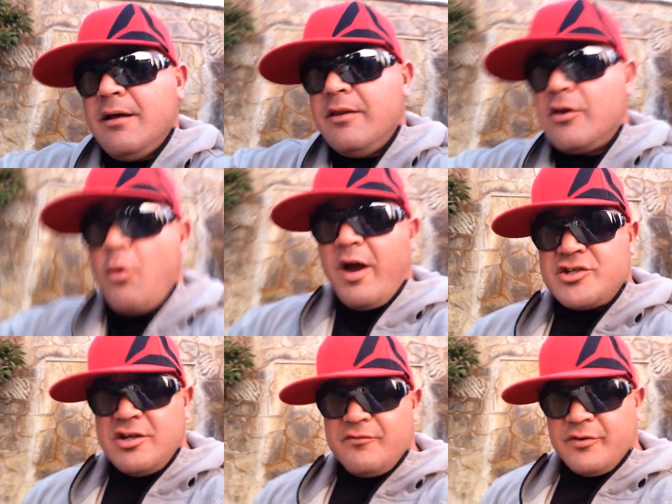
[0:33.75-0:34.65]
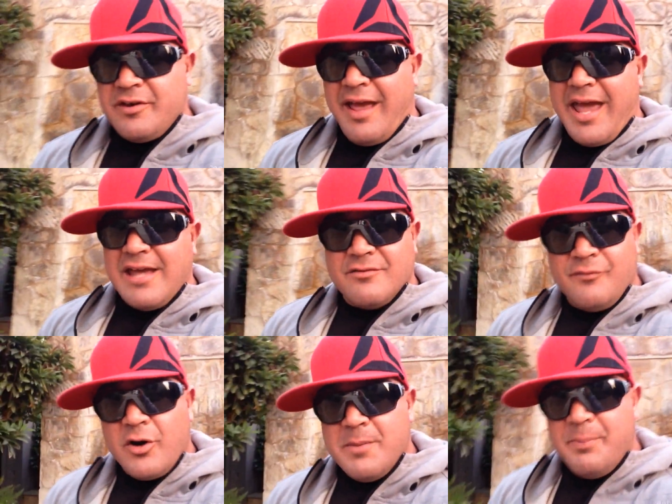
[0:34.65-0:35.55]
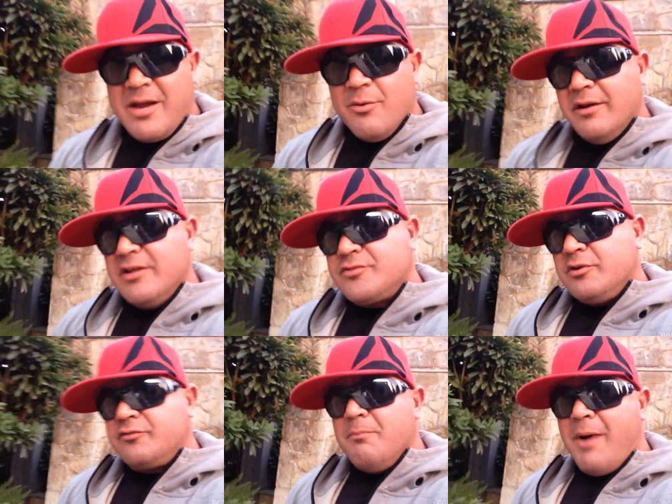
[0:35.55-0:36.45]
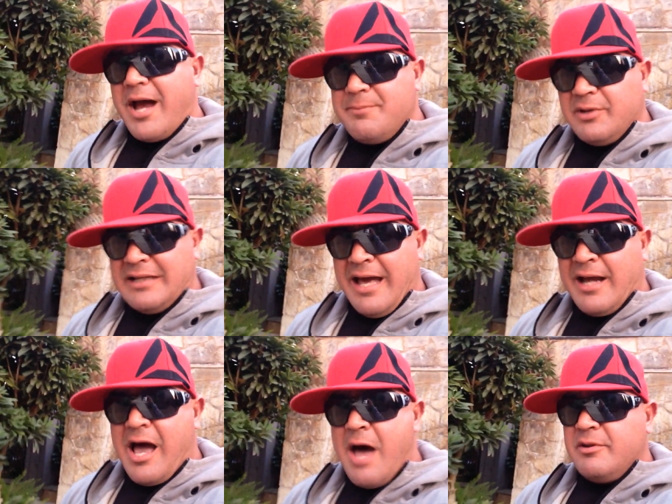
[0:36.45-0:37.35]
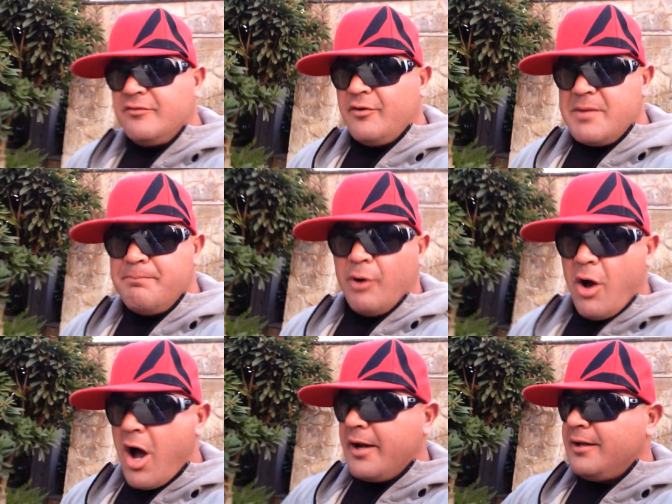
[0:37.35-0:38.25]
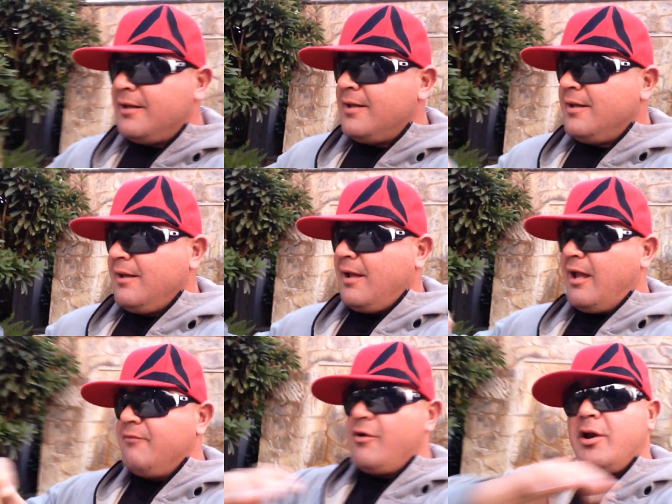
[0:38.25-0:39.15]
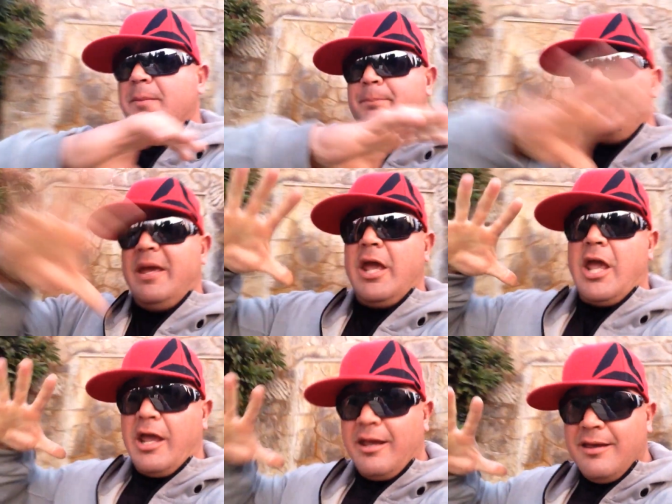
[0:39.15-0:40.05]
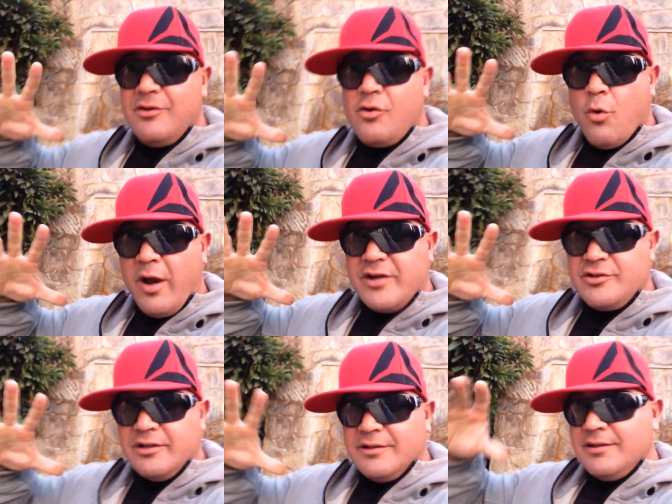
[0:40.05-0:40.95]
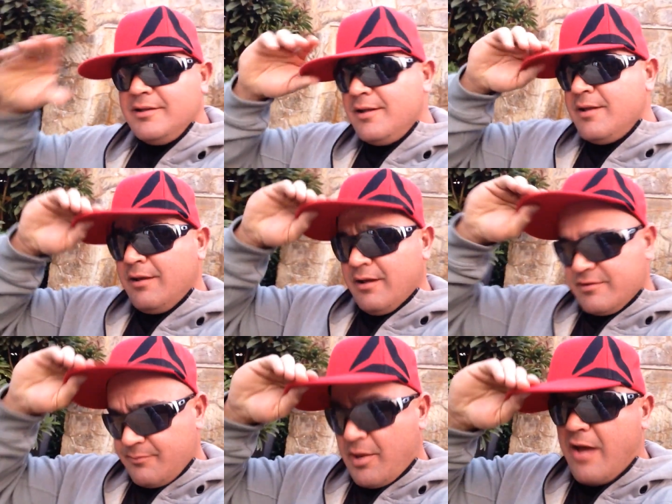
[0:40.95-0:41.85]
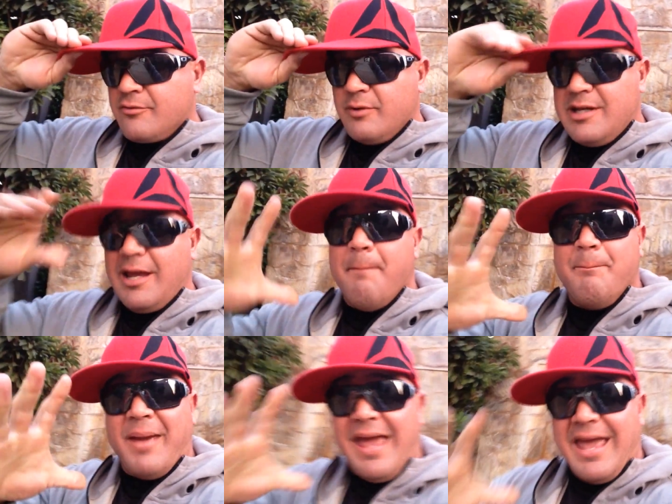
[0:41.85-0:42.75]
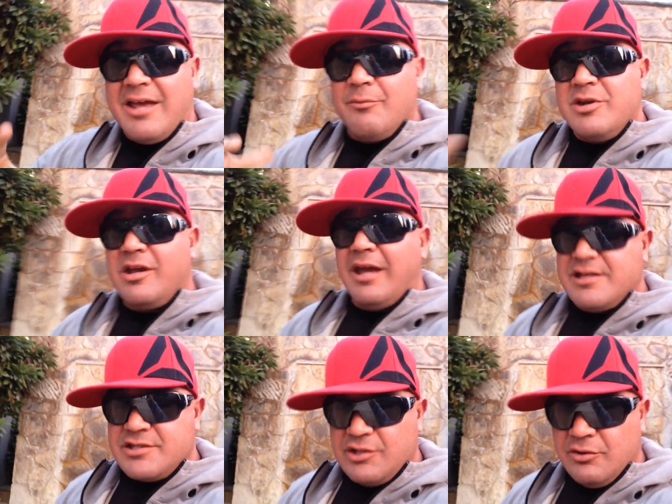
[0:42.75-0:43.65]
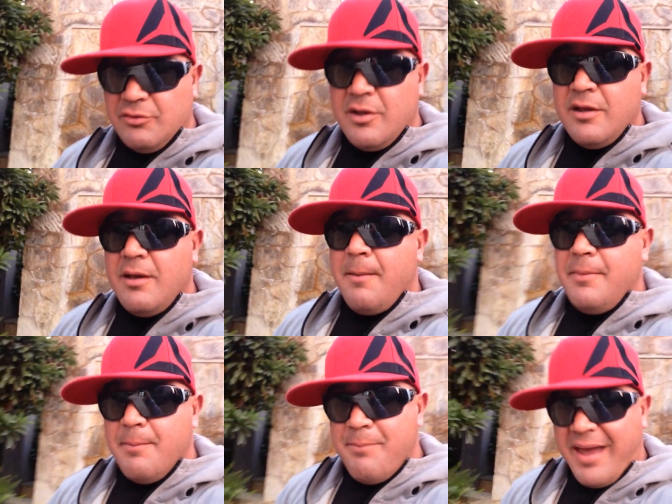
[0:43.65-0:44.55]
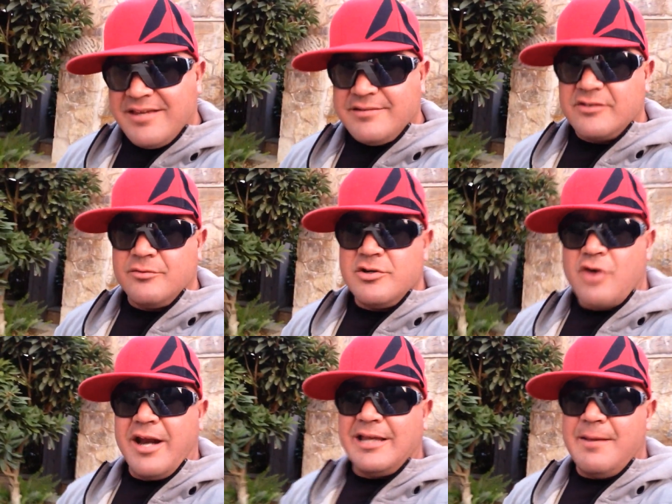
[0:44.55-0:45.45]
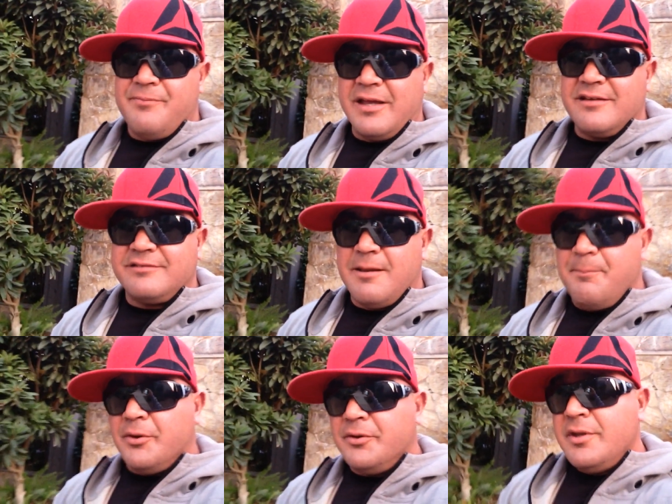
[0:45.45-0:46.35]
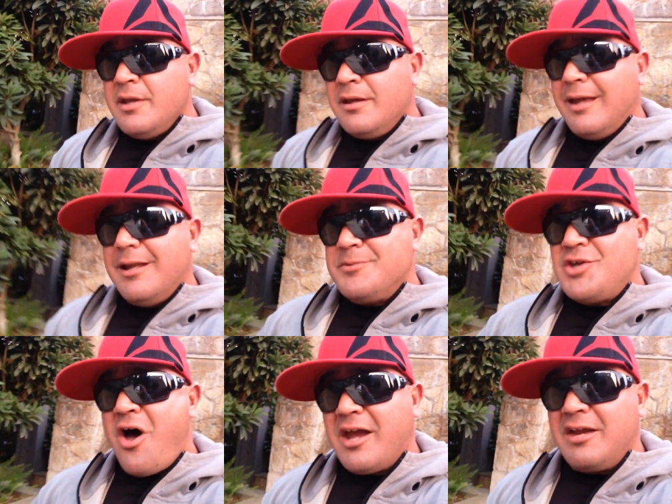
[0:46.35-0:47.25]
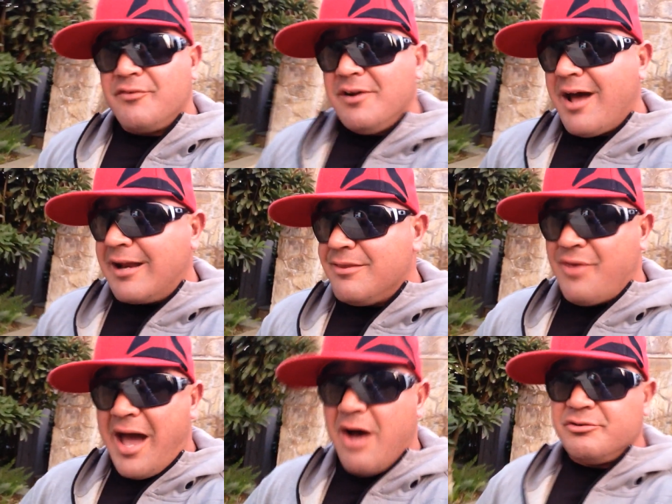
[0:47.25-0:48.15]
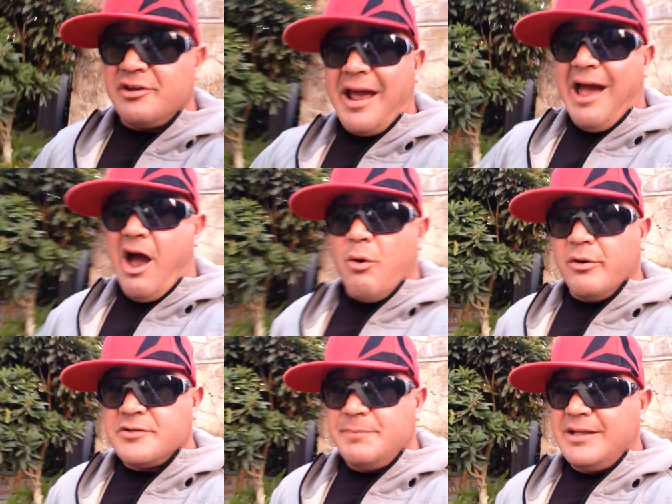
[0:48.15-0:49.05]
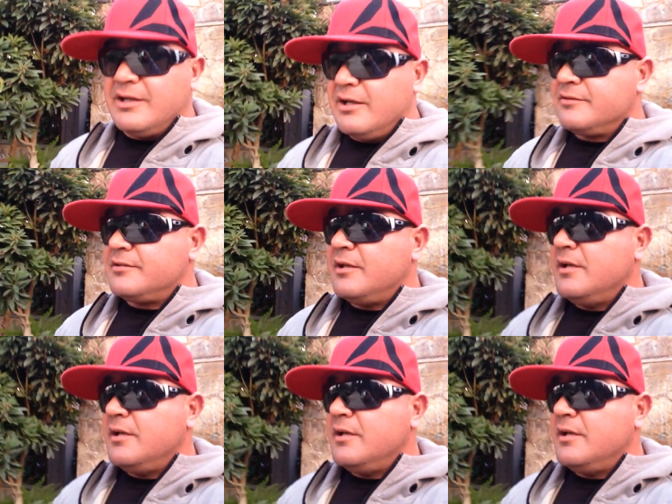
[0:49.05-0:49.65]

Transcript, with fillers: The question for today is a very big one. This one's from Bodybuilding.com. It's very broad and very big question. And sometimes when you get big and when you get to the basics, when you try to keep things simple, you end up talking for 9,000 hours because